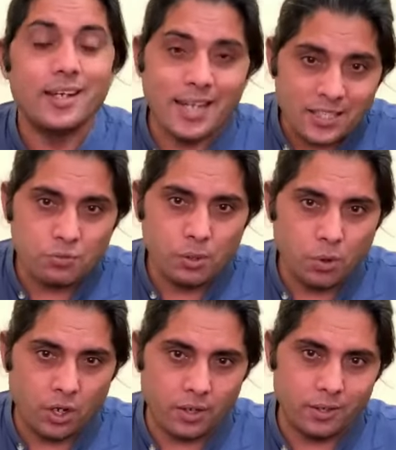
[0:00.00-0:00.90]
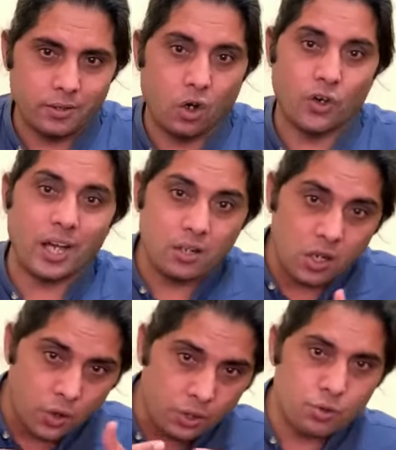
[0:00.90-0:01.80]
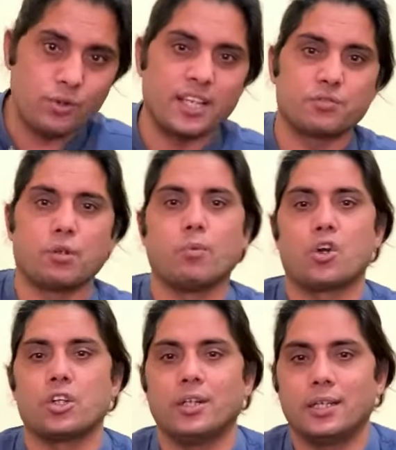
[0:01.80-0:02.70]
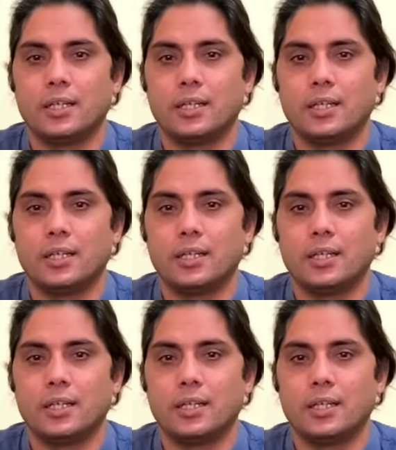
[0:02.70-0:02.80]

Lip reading: Lateral model, or according to Lateral model,